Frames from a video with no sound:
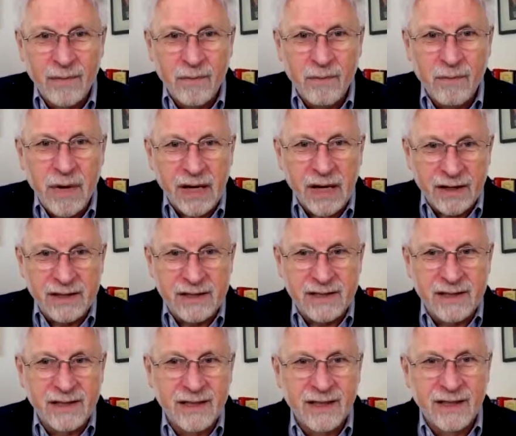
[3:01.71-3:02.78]

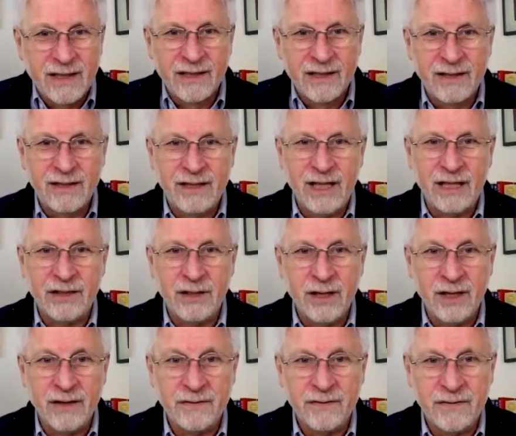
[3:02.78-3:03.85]
mix that
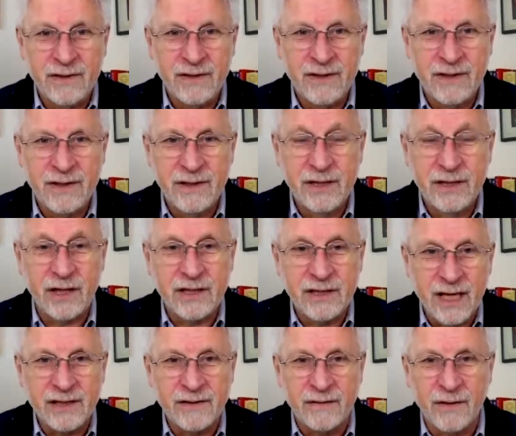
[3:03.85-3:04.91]
you have
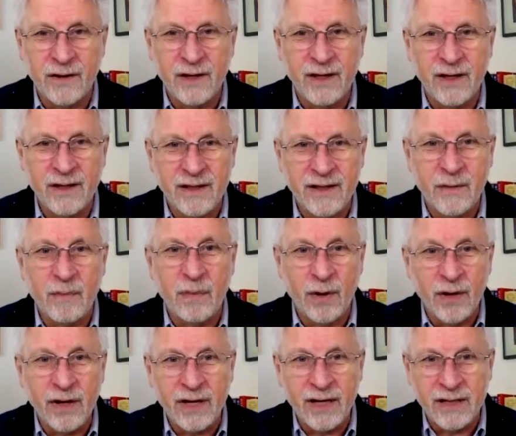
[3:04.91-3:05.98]
successfully
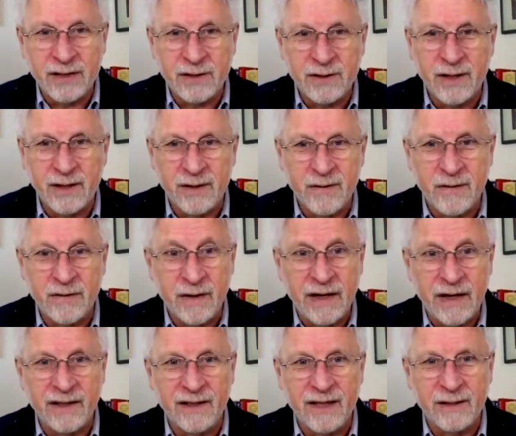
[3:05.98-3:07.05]
deployed into the
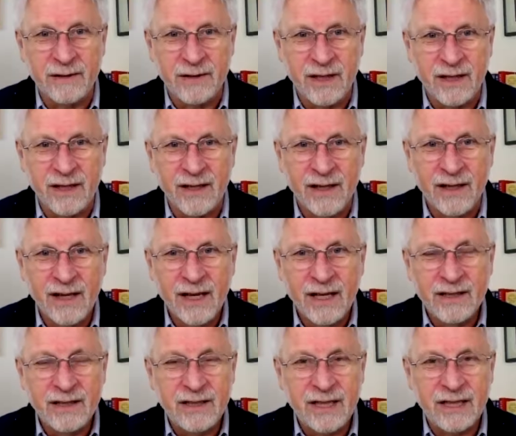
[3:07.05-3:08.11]
field out there
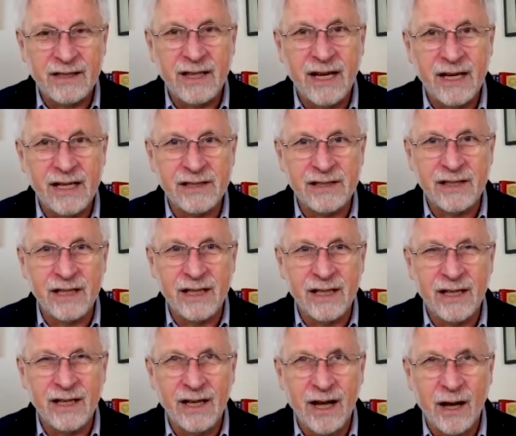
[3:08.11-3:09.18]
that has
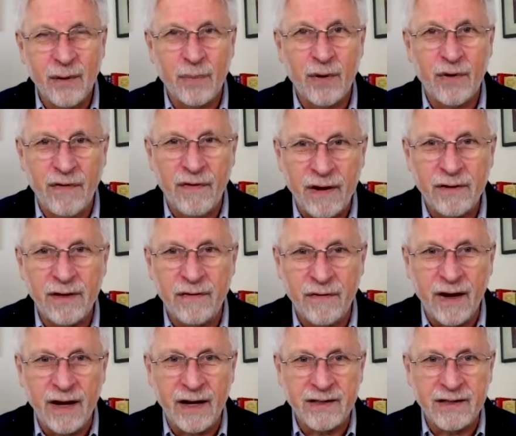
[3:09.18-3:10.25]
a profound
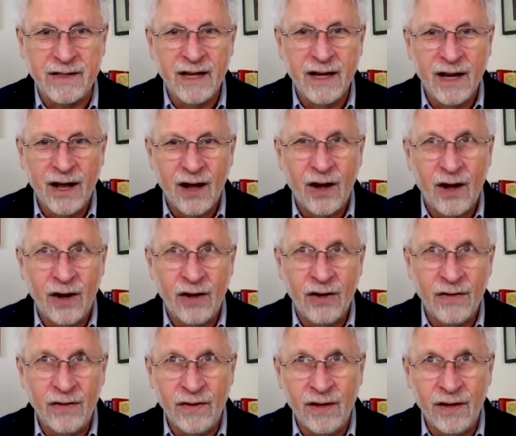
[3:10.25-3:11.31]
effect
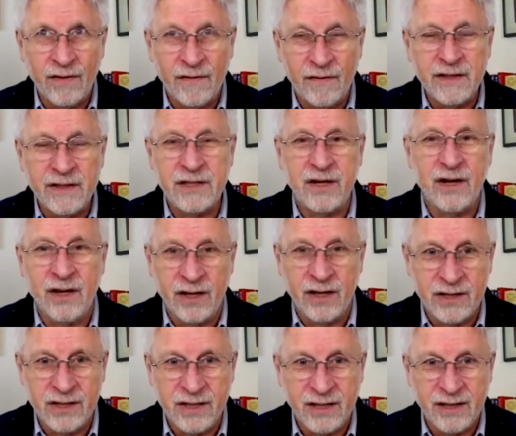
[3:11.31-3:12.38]
on the
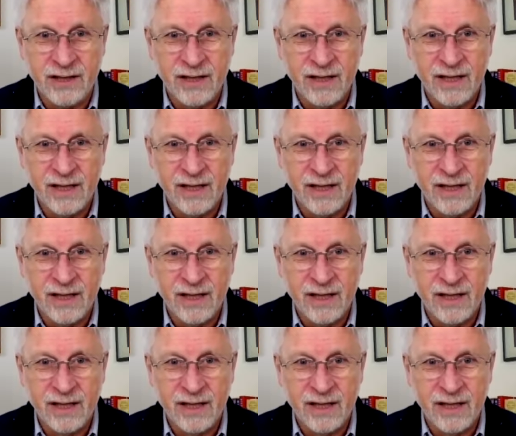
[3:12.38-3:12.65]
physiology.